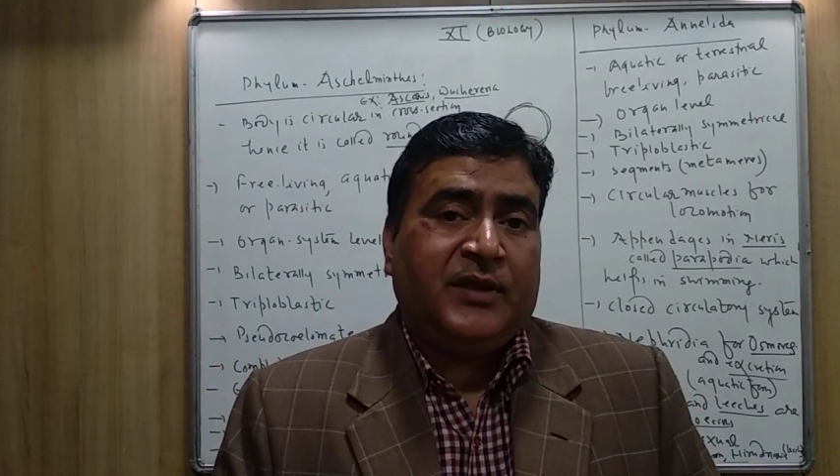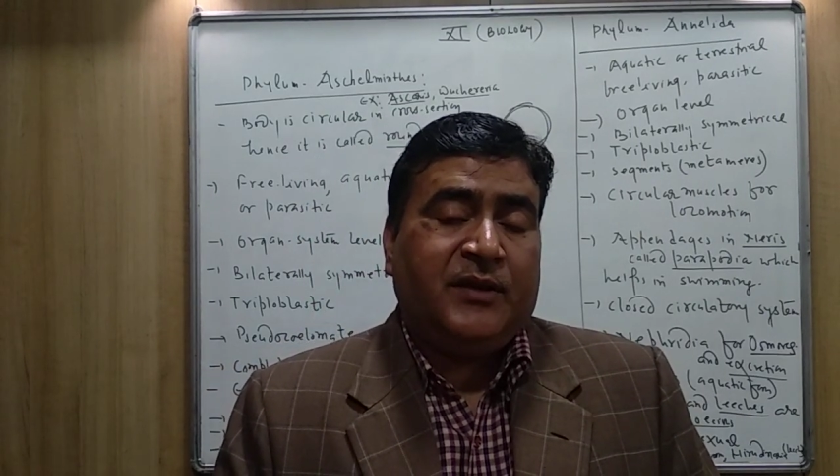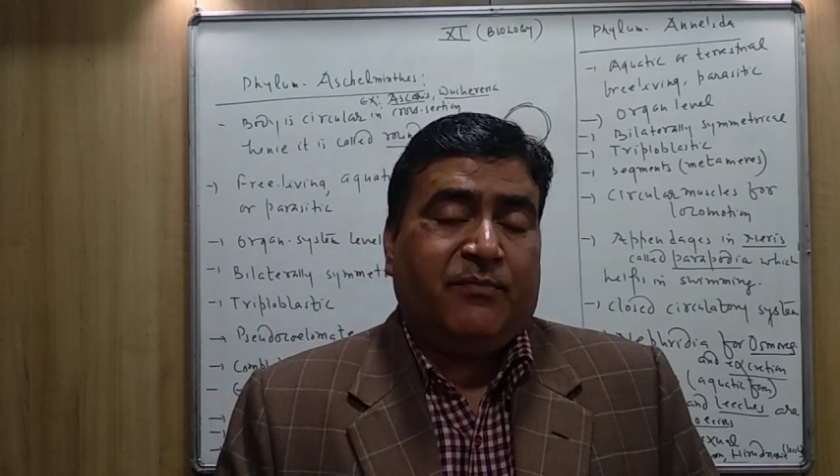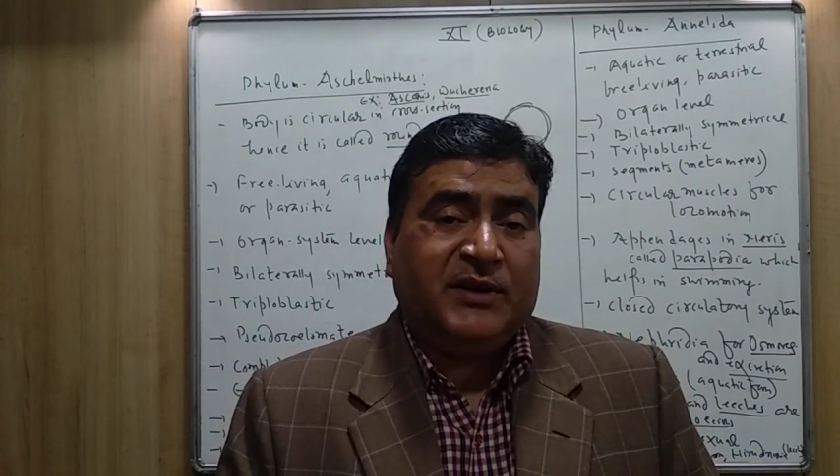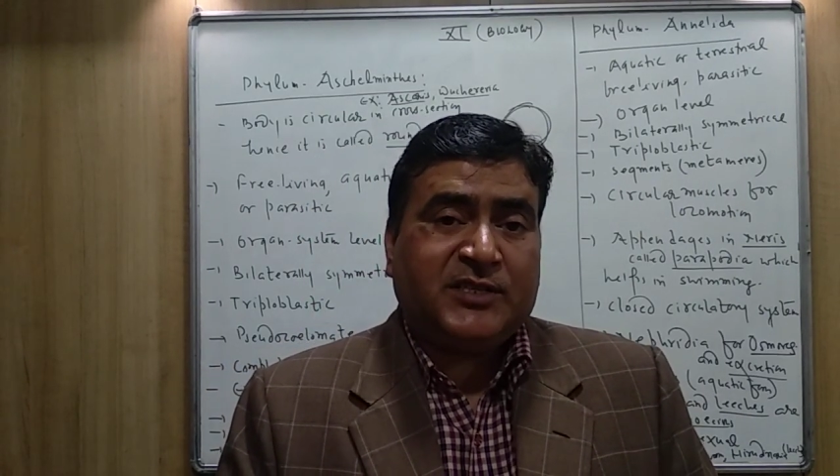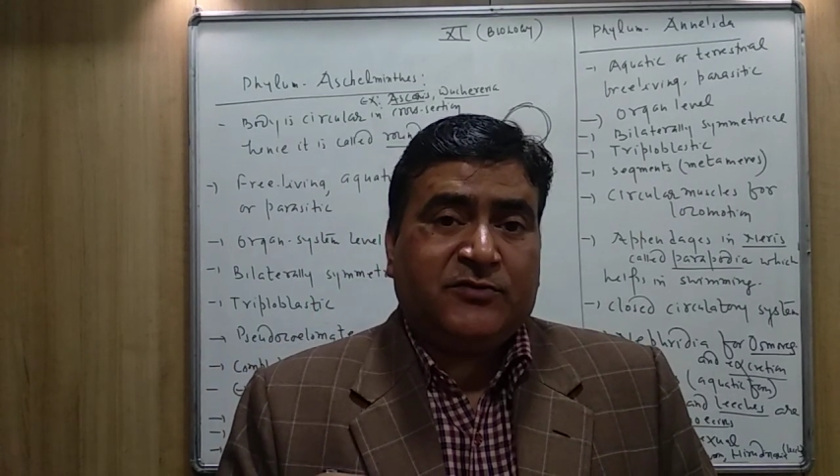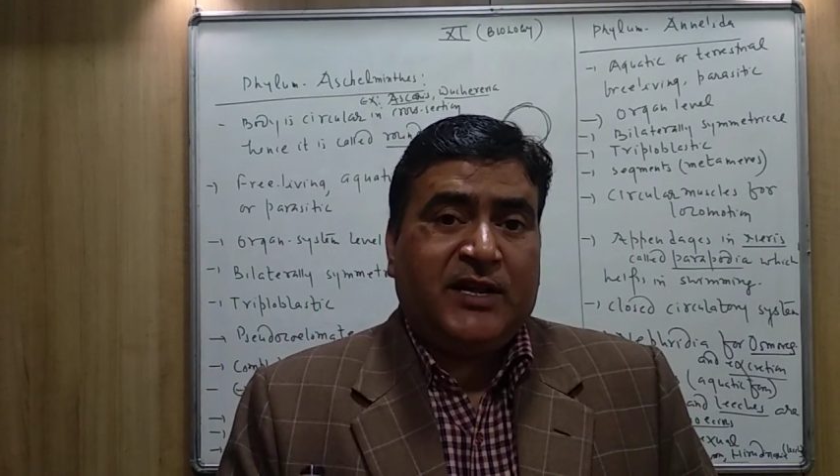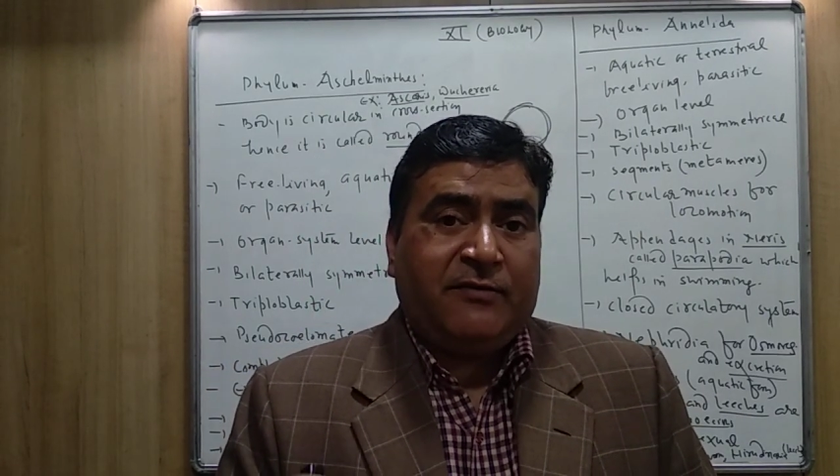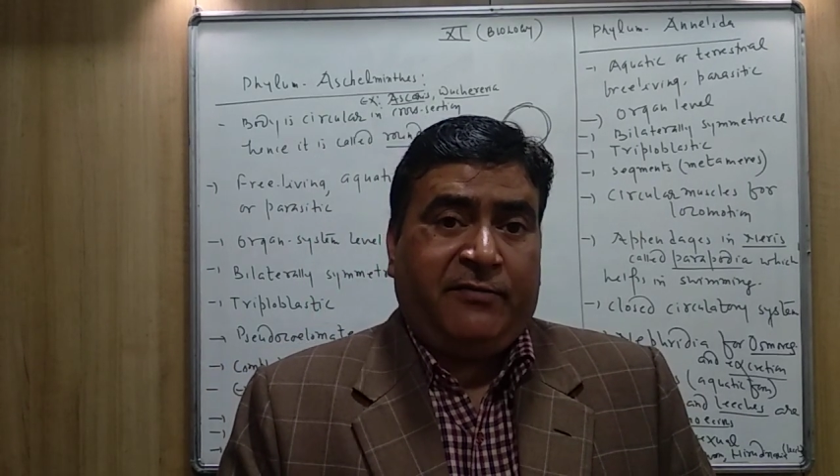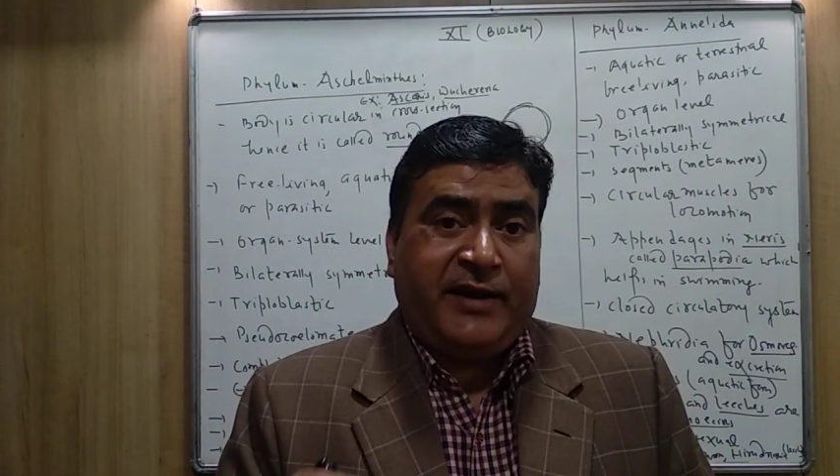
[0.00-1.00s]
a
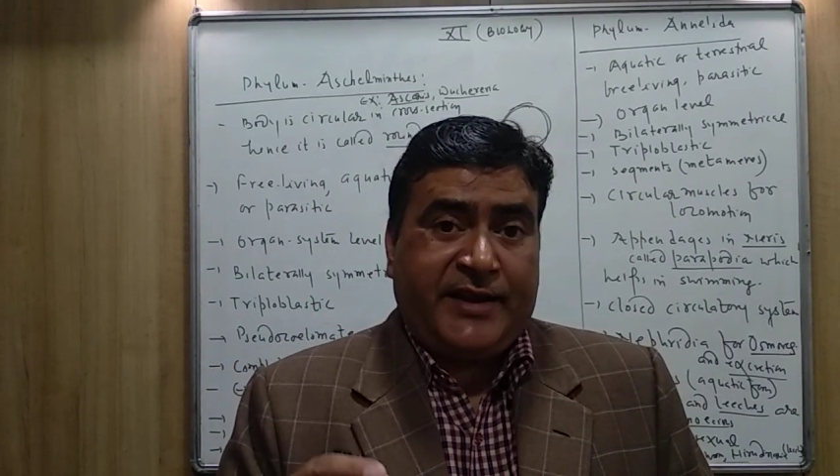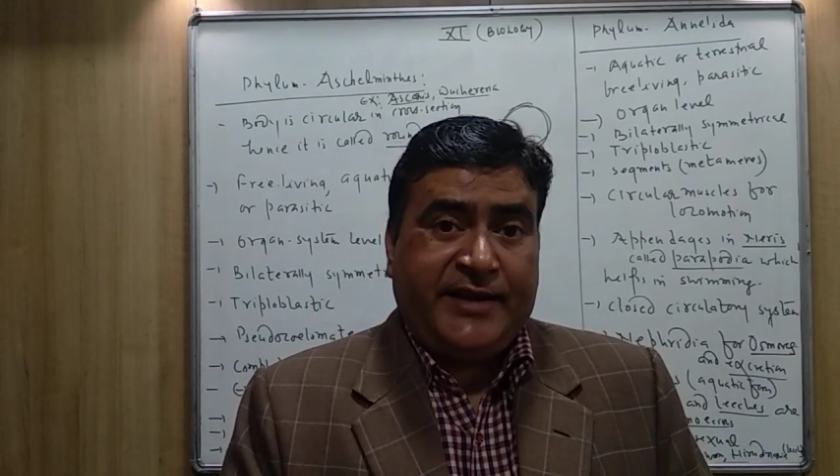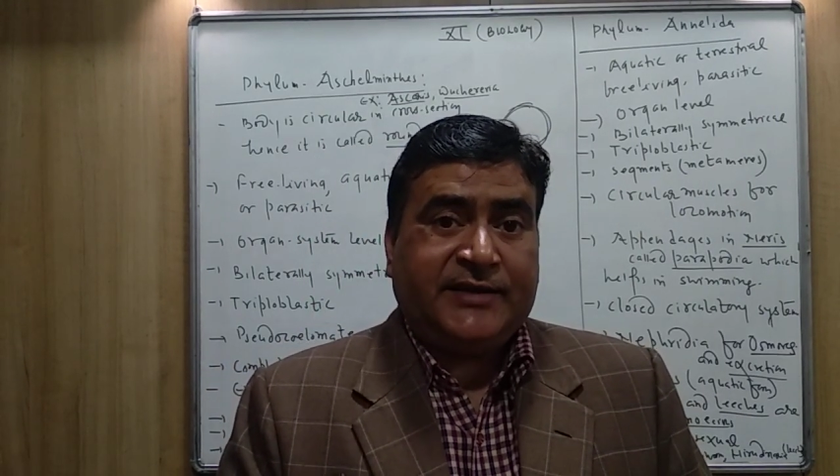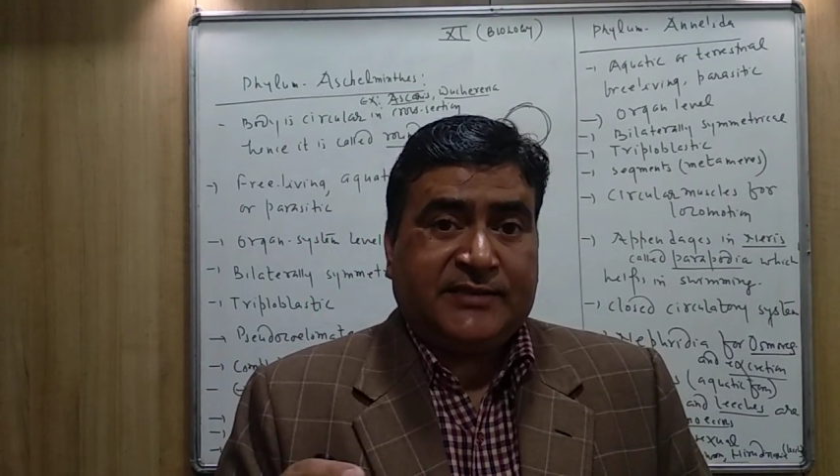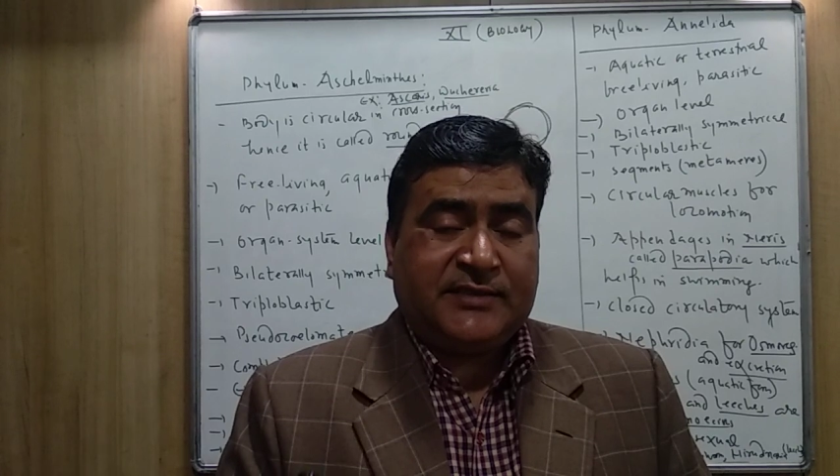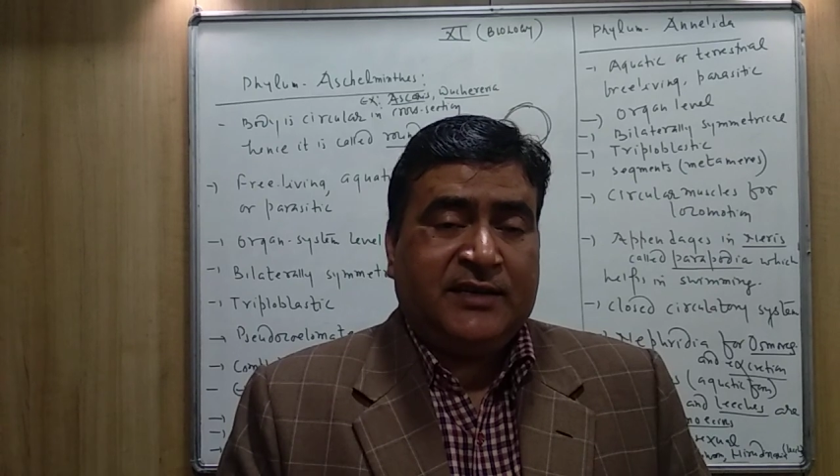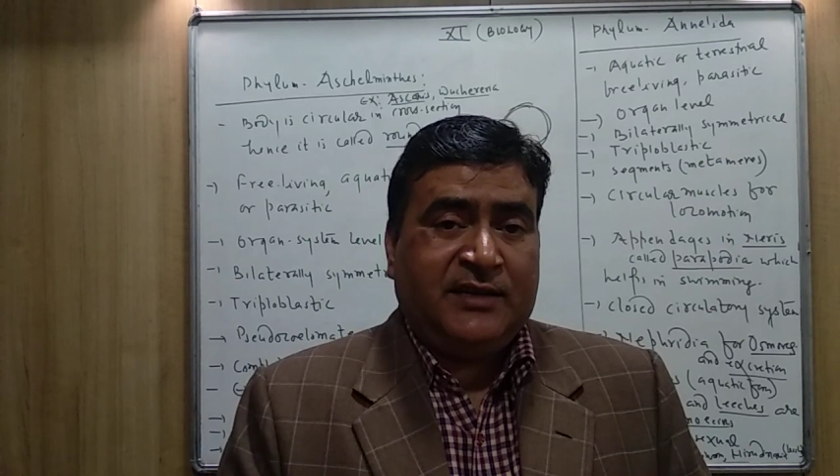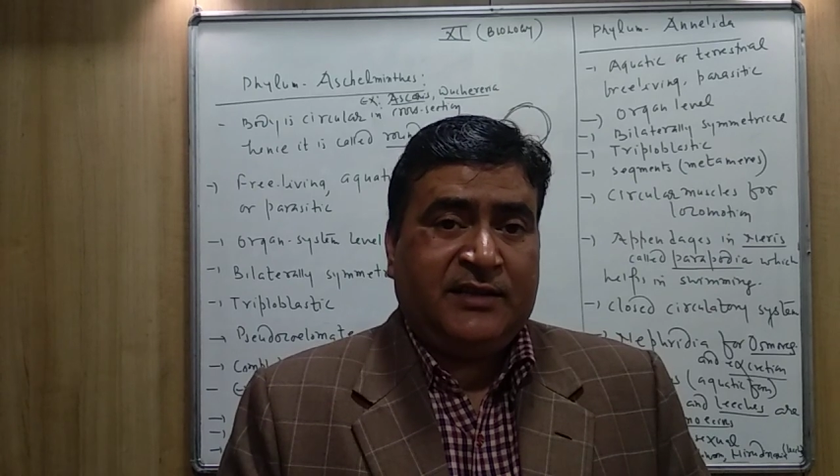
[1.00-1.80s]
muscular pharynx,